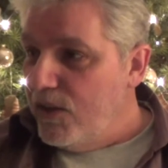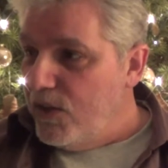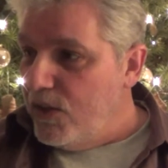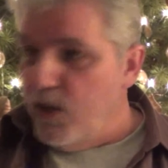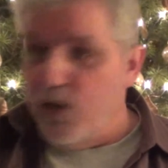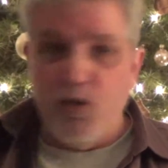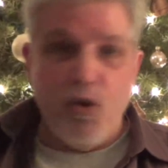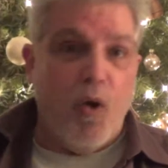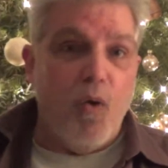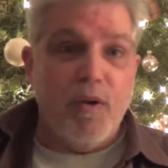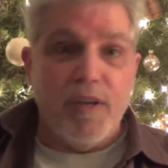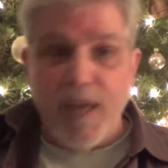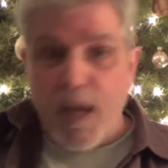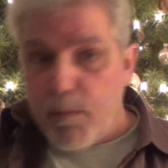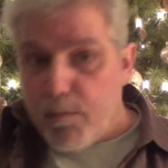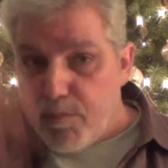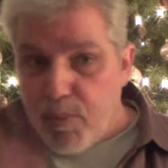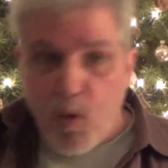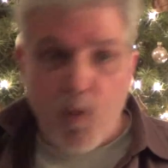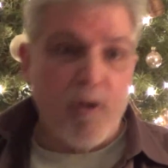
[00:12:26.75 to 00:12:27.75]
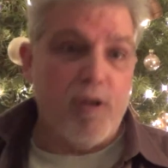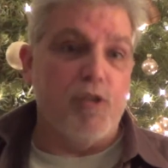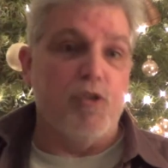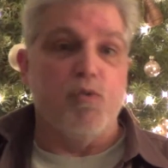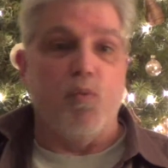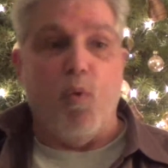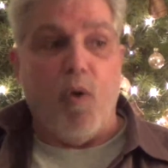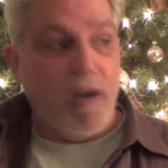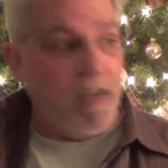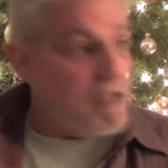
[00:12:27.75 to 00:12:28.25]
You don't get born
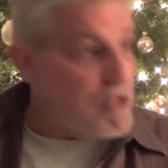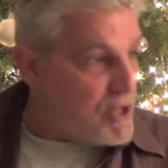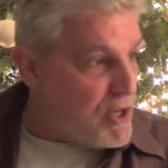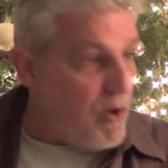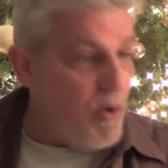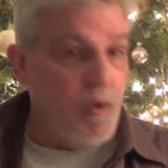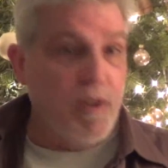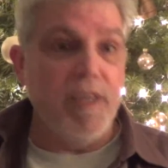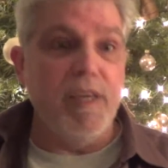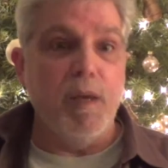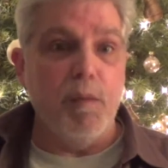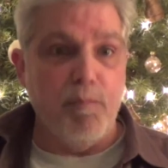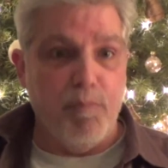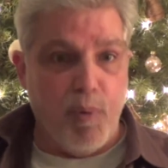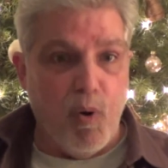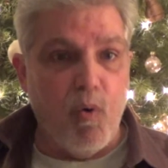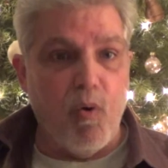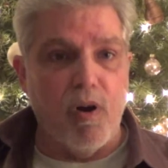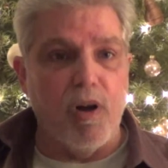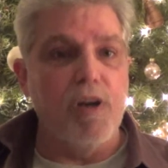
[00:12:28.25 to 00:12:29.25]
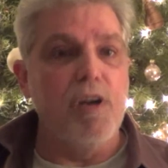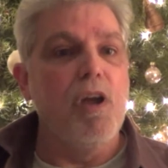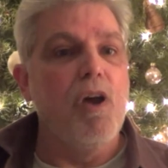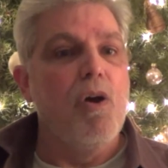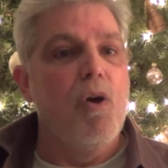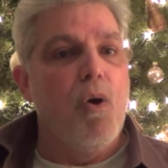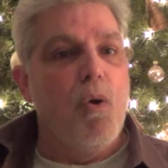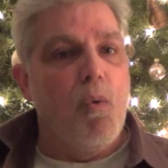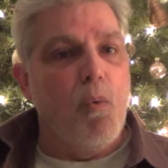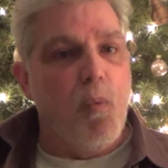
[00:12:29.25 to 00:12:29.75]
twice, you only get born
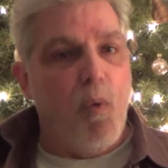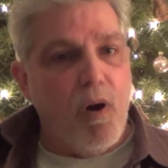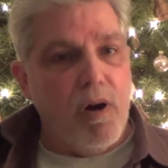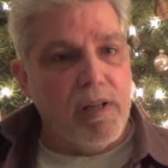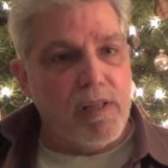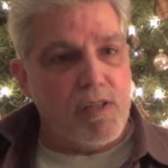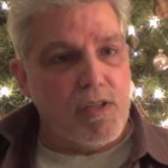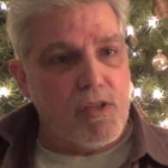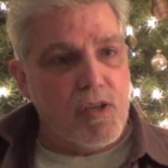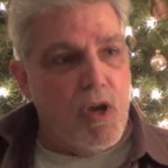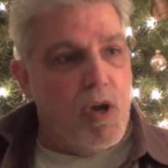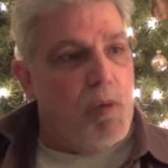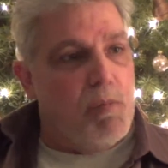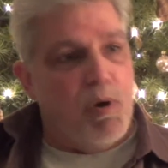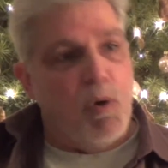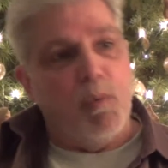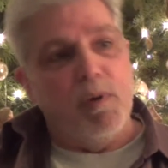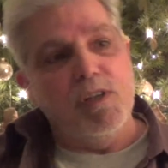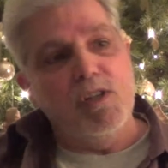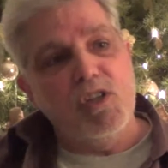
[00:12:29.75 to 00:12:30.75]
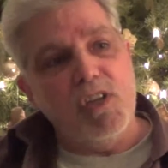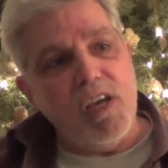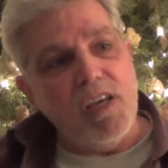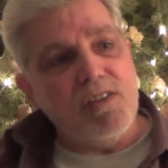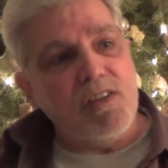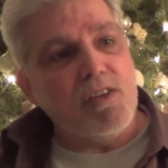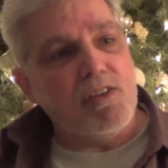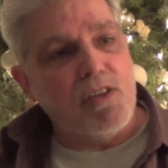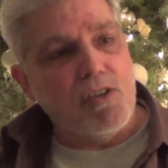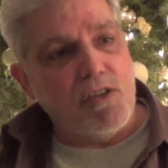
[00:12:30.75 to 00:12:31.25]
once. But what
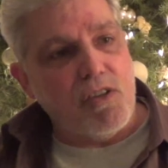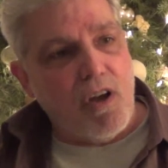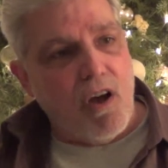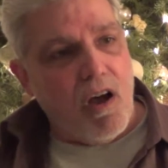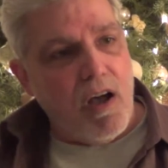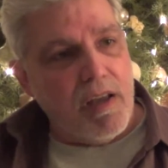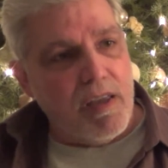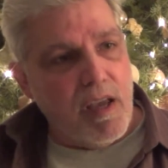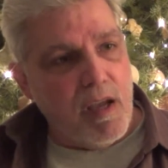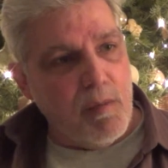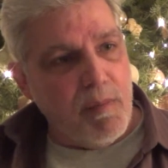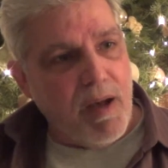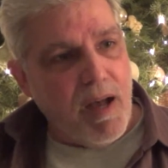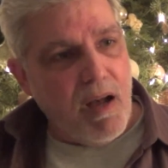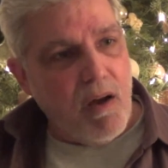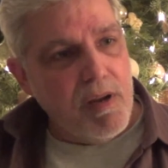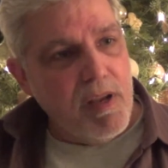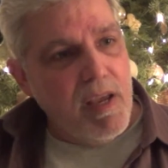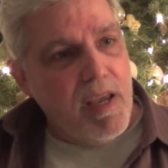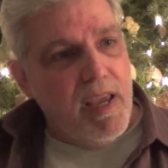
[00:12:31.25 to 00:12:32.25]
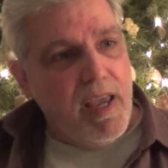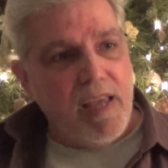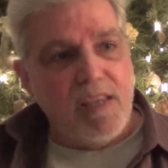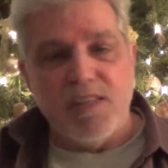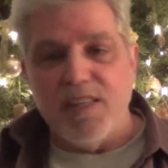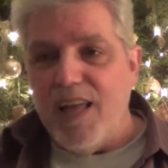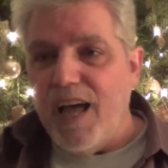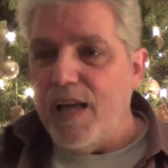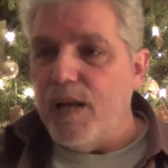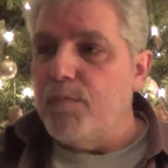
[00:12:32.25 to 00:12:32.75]
Jesus is talking about
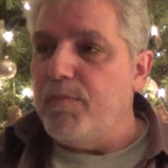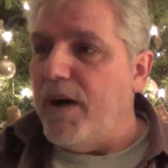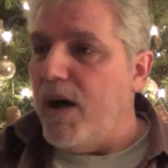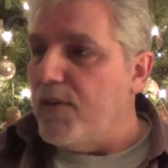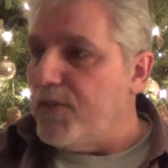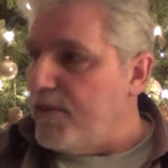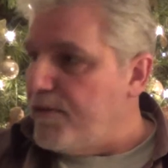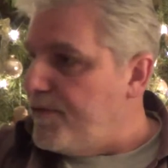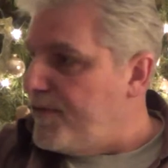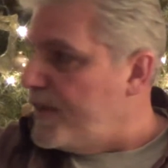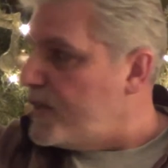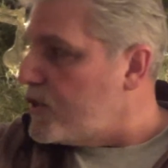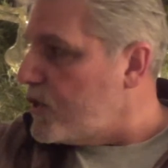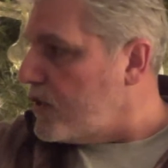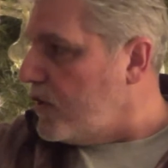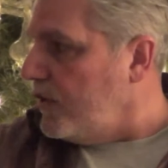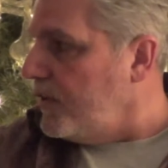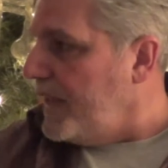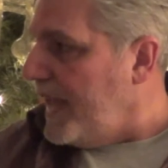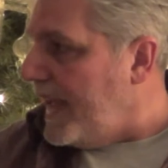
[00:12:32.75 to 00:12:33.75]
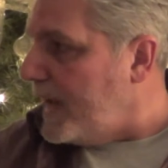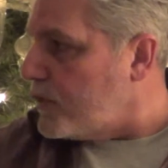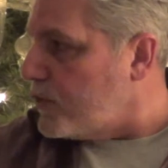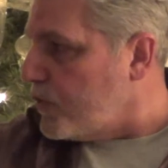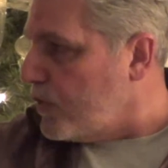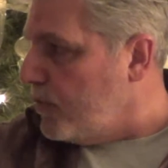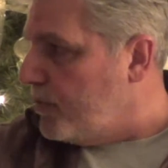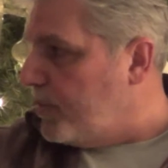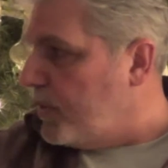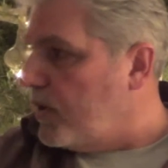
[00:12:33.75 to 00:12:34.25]
is not about the physical,
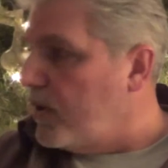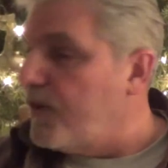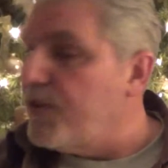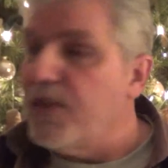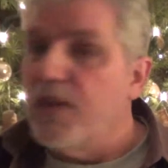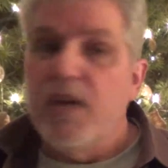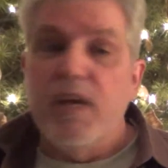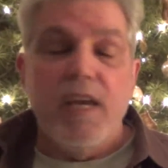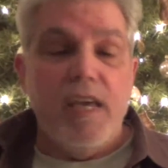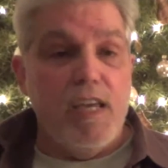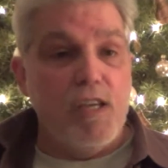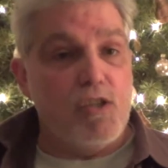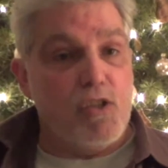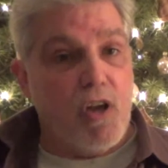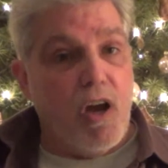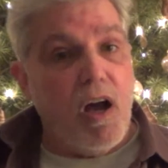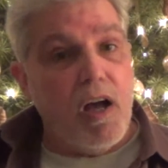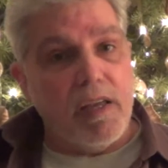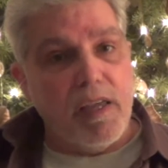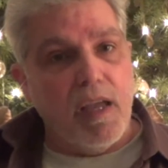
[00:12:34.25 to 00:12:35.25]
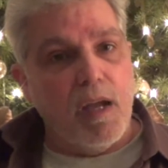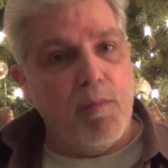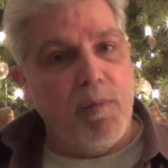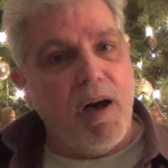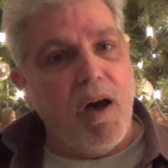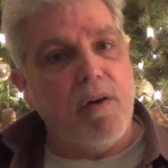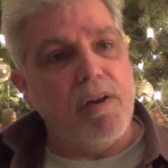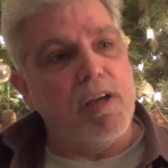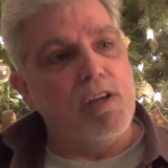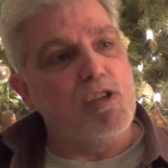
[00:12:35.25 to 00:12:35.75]
natural birth, he's talking
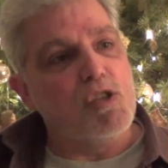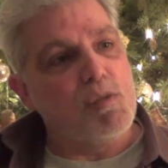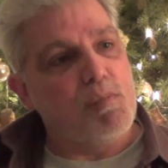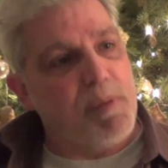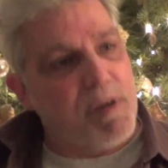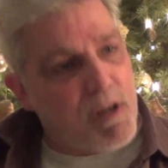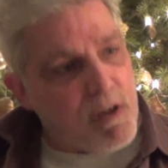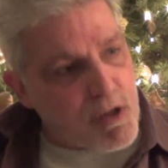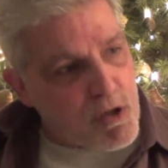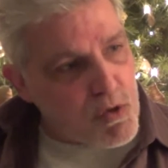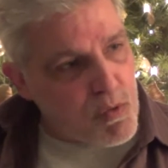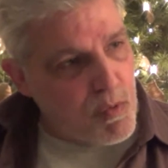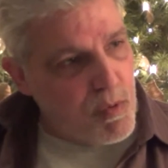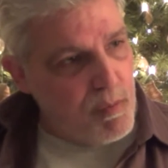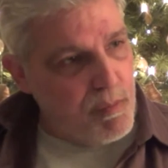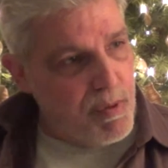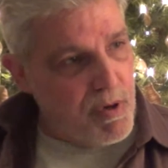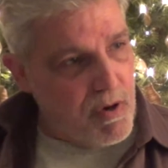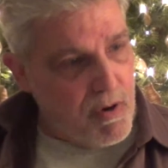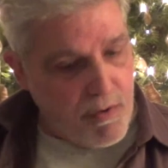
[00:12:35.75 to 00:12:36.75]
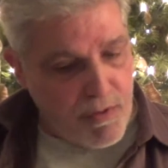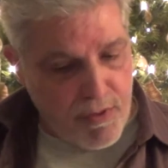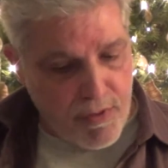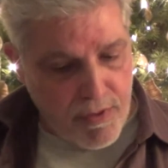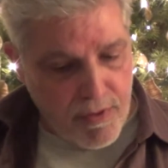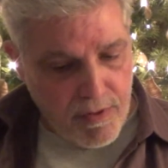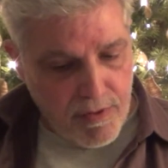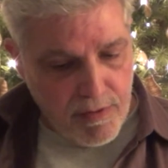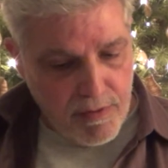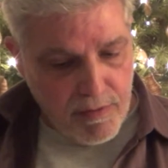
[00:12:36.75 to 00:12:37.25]
about a spiritual
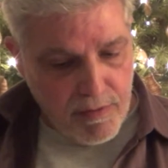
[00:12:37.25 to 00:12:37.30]
birth.